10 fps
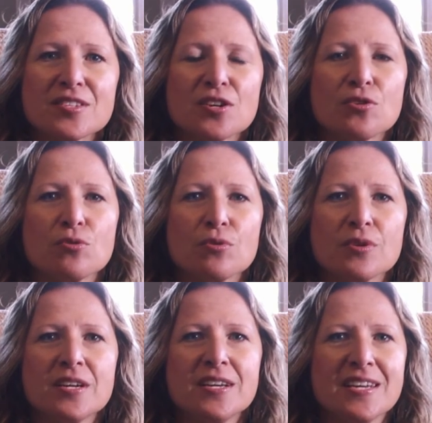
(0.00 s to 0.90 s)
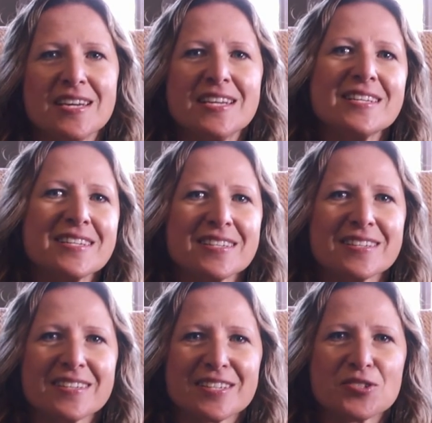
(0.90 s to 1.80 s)
So eating
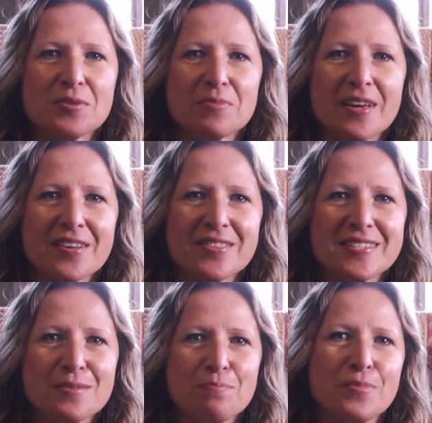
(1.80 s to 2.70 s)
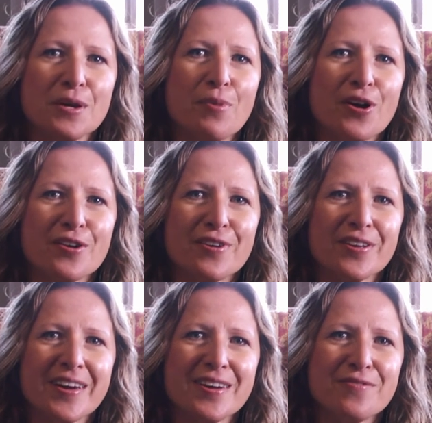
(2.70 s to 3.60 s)
extremely healthy is a big part of
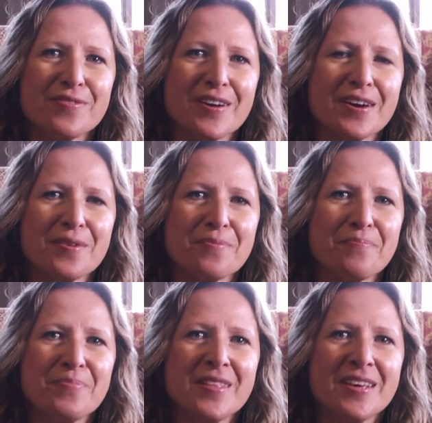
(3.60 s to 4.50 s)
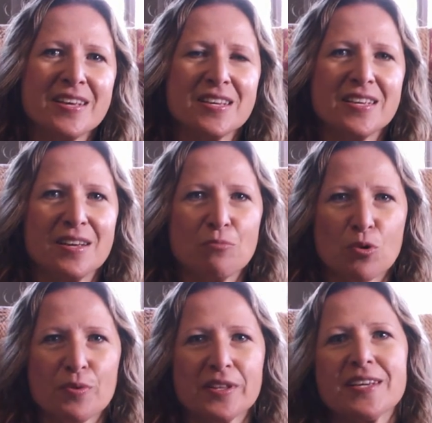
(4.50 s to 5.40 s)
our life. Um,
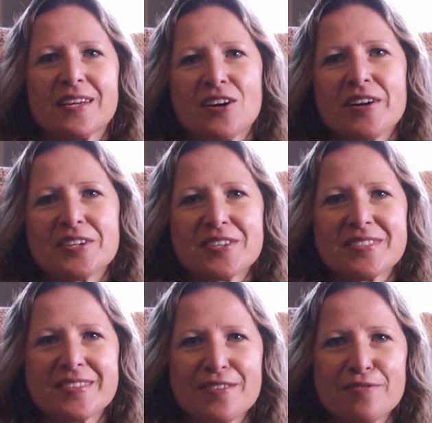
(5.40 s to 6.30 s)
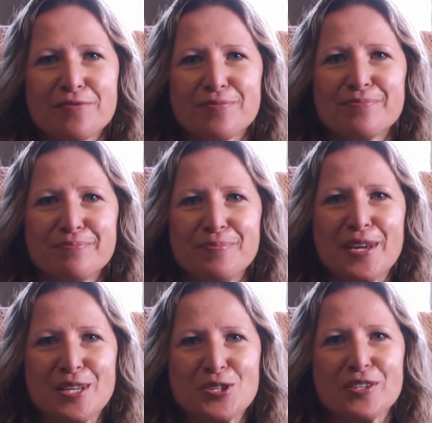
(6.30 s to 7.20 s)
we're really conscious of
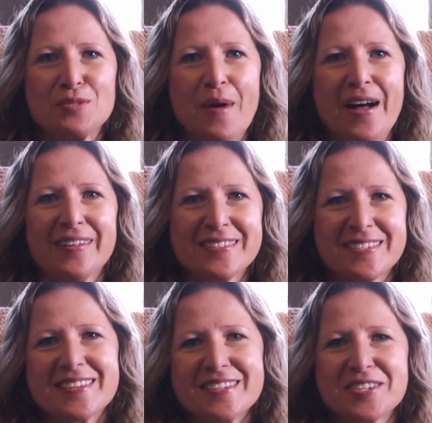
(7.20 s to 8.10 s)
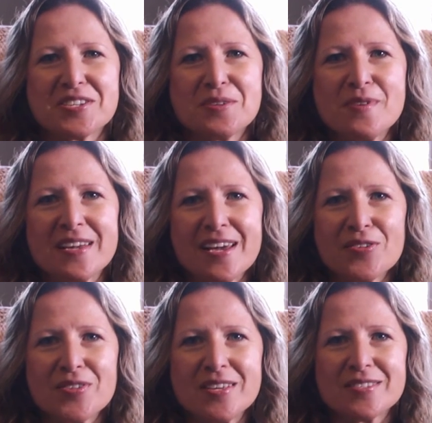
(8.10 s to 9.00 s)
making sure it's balanced in addition to being
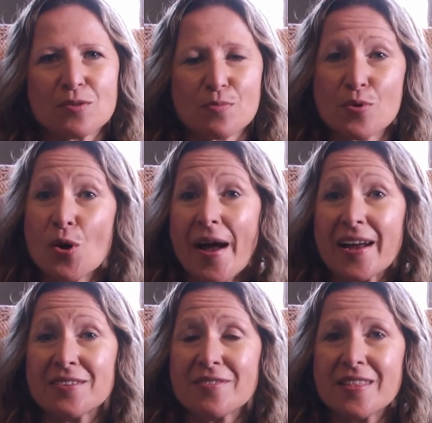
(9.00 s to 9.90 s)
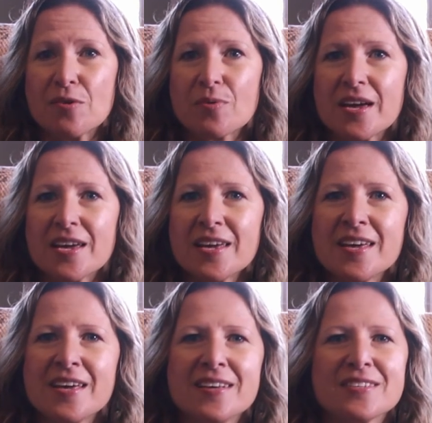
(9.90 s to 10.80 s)
healthy, so we're proactive in that way.
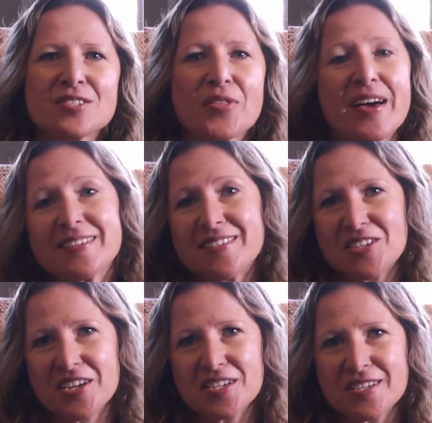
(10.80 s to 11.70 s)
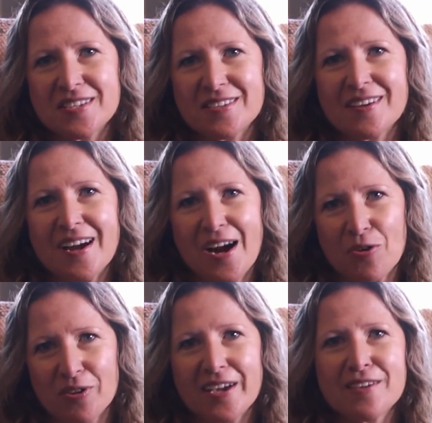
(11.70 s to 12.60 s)
So that's changed
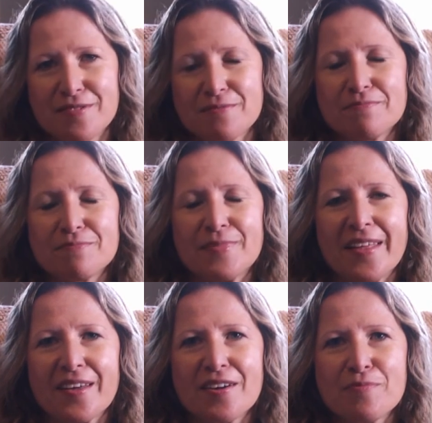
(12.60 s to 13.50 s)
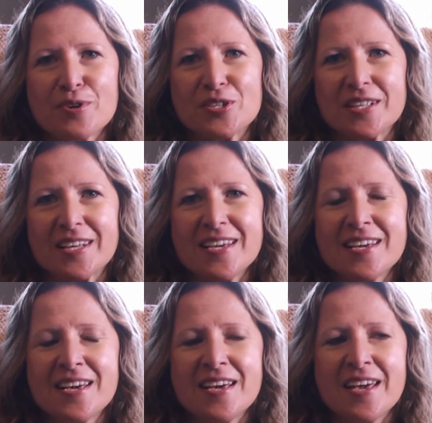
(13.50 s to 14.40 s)
our life and my life personally.
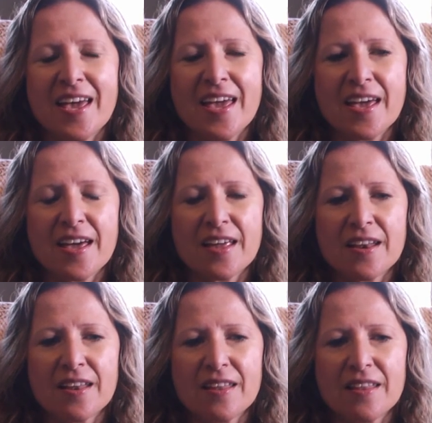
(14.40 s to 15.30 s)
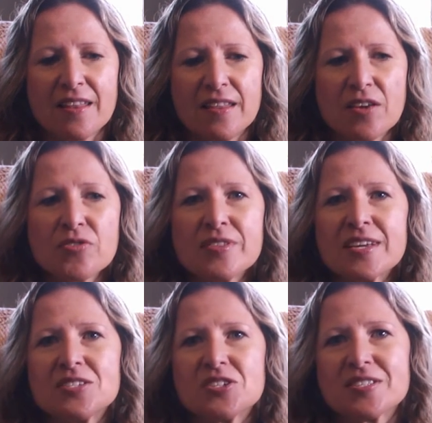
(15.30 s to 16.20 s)
And the other
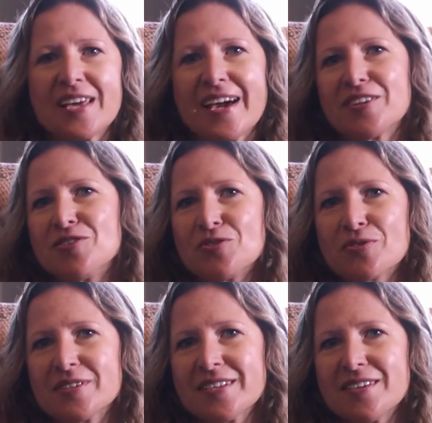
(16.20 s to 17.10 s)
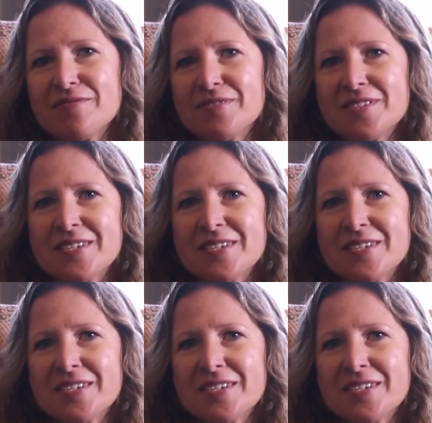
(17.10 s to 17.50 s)
thing is just the attitude towards life.